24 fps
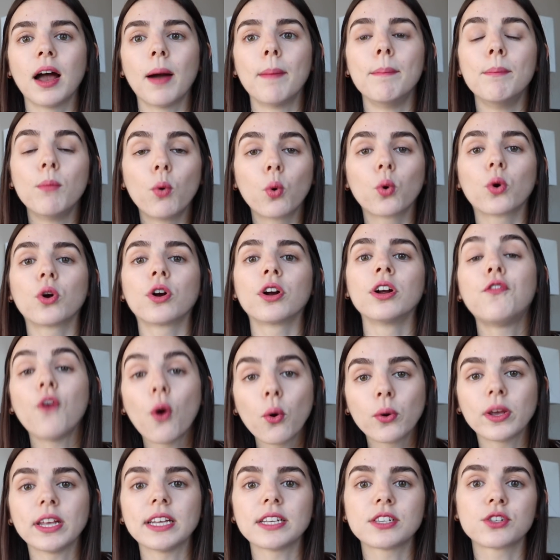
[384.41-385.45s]
a more
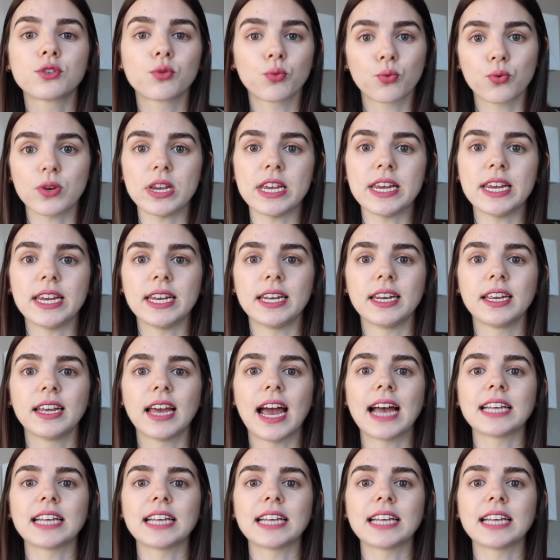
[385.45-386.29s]
focused read,